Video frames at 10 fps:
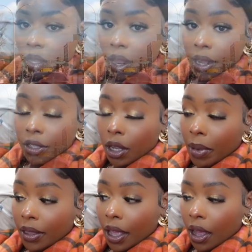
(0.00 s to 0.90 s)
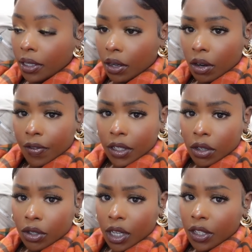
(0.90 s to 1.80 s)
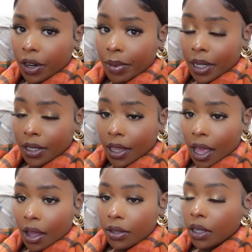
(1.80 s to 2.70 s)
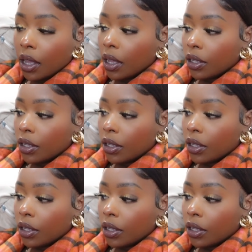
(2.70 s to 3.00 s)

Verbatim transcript: Alright guys, so I'm at the house. I don't know if I told you guys I already made it to the house.